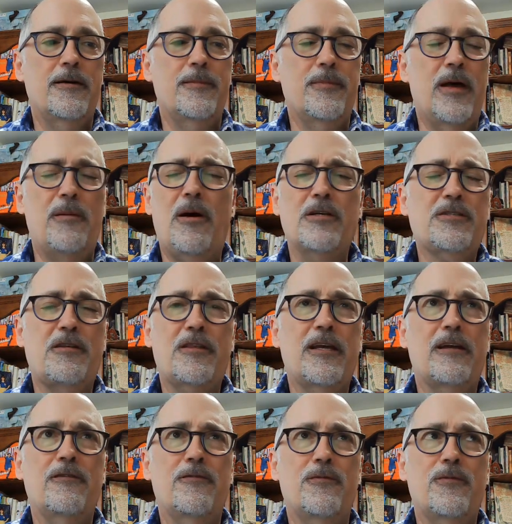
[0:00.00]
I also think
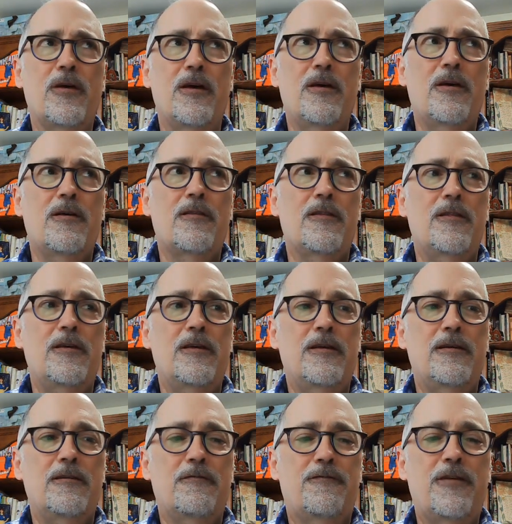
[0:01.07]
of
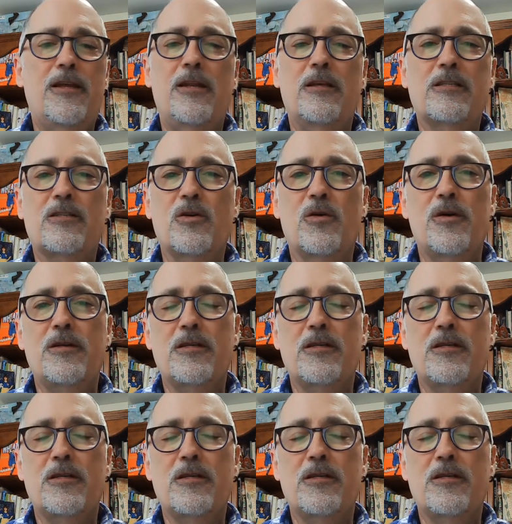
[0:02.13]
the feeding story,